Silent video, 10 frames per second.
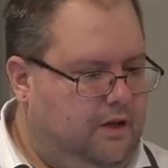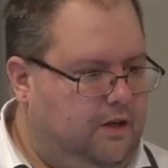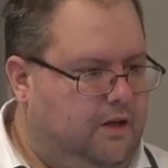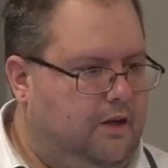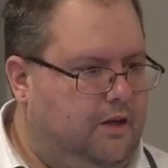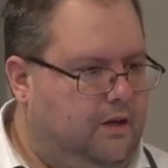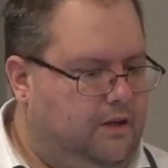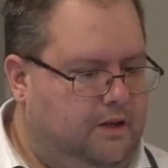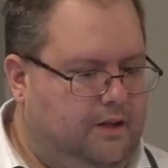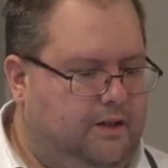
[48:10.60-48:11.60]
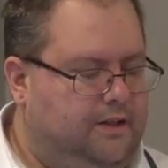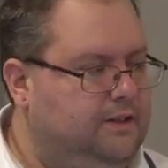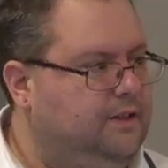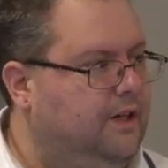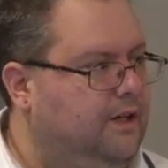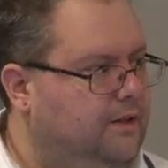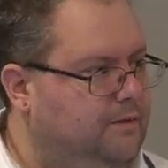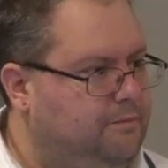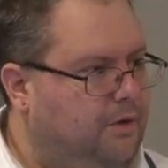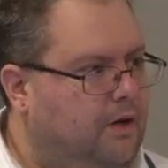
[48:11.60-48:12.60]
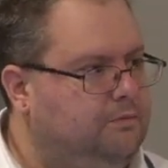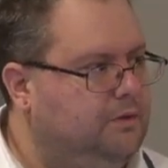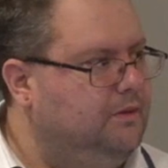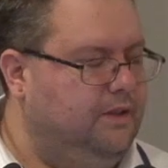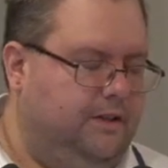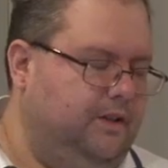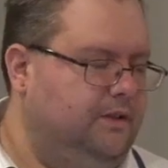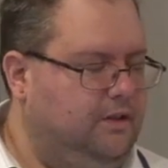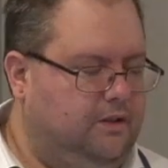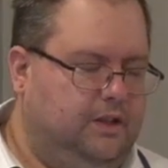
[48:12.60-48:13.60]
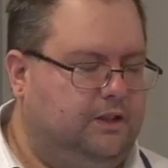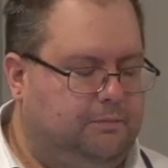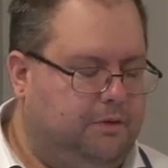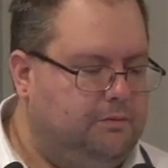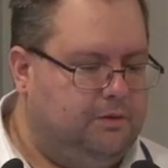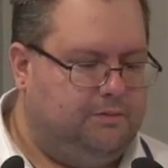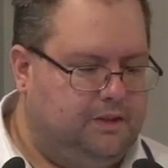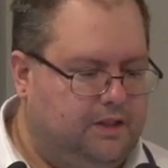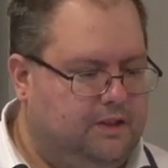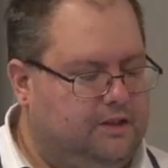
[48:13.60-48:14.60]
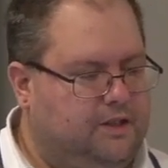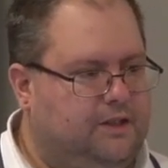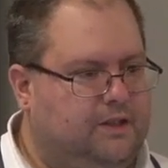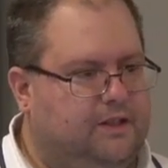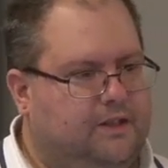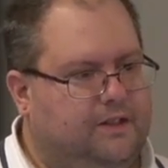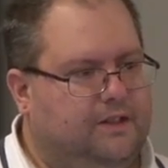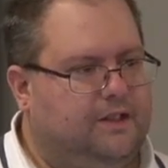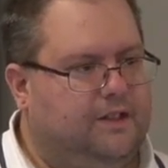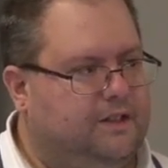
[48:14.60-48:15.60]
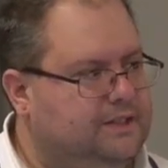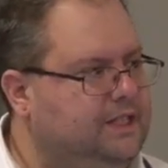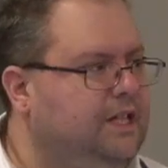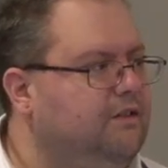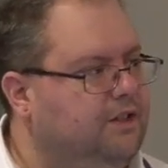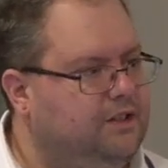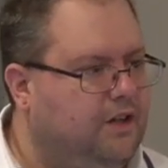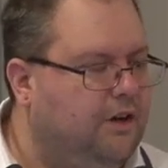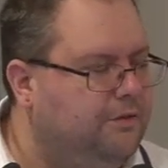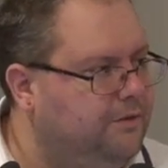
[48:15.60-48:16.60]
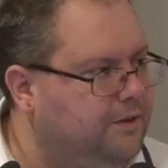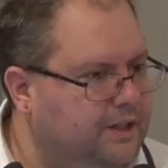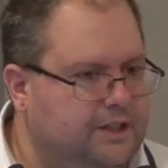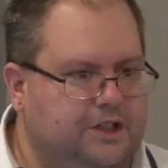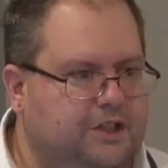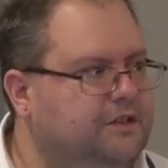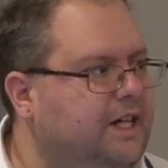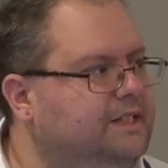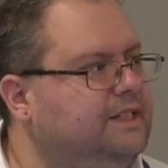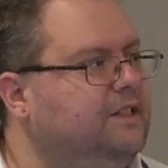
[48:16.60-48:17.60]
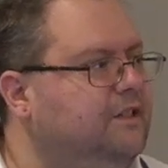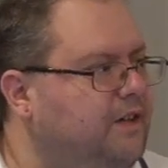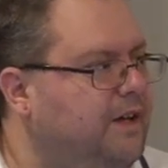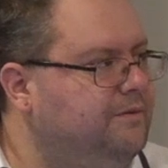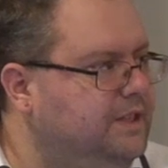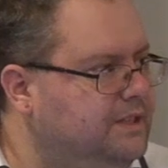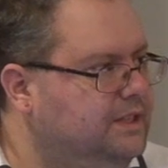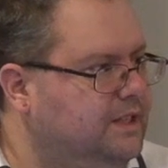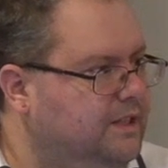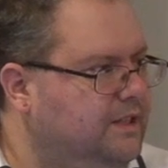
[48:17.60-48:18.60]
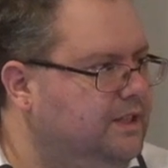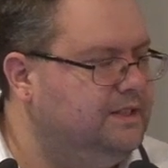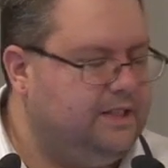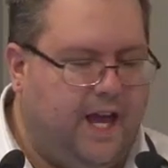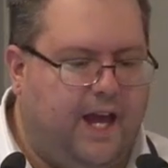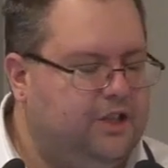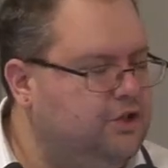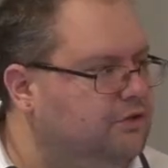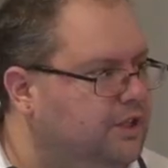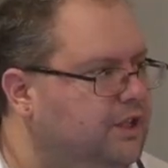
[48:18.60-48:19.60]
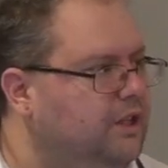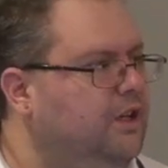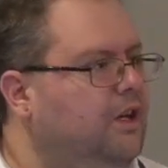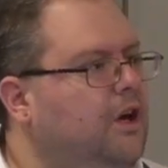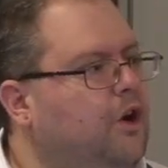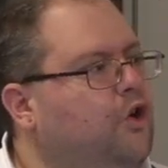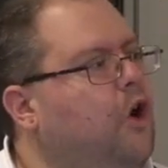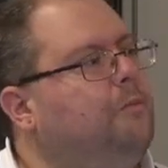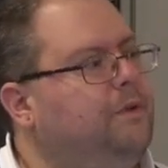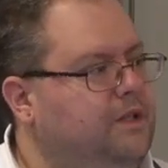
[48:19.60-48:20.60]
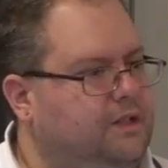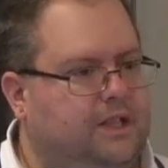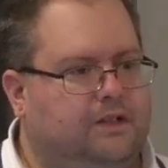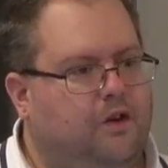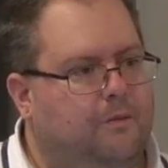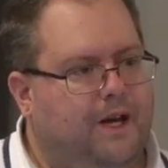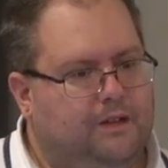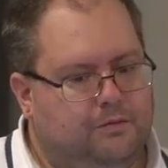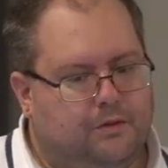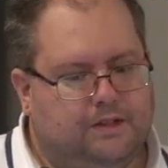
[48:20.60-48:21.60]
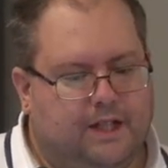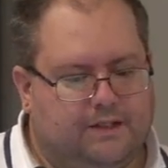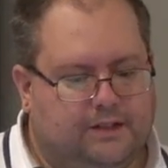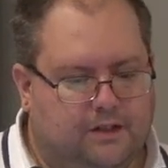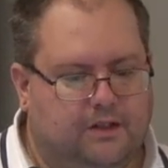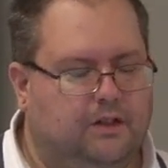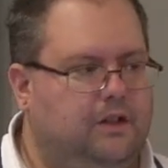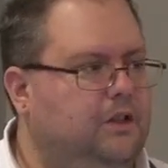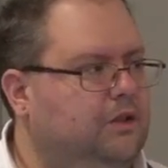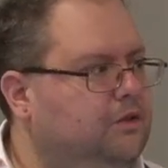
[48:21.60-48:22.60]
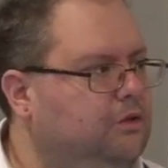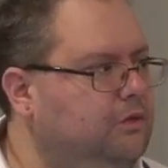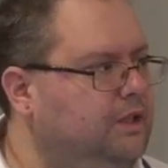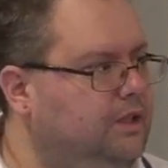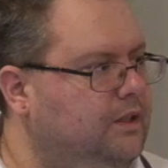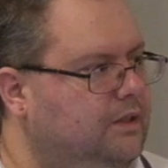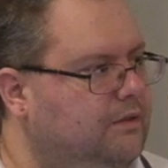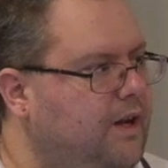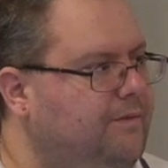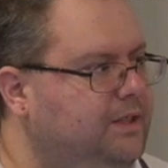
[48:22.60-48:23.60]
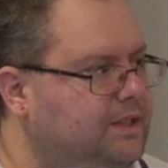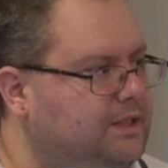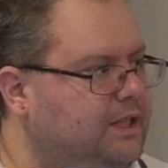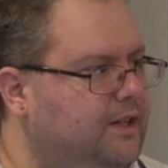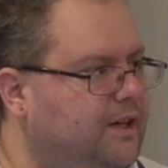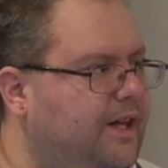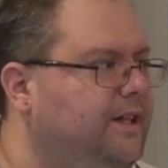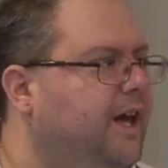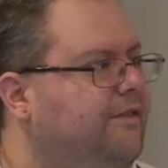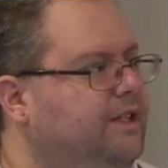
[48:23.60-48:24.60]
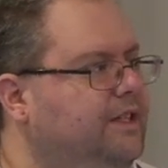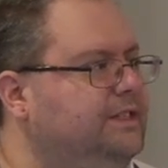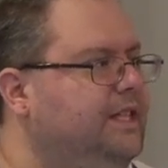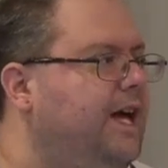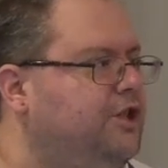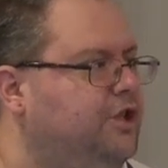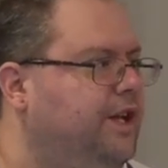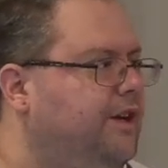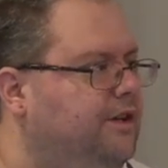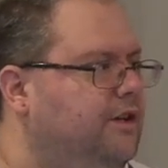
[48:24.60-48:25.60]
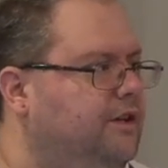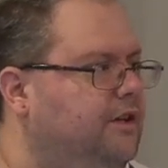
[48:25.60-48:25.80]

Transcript: Uh, the problem, uh, not, not the problem, the, the, the, the, secret of initializing the RAM disk is actually copying that command processor to the RAM disk and having a stash there,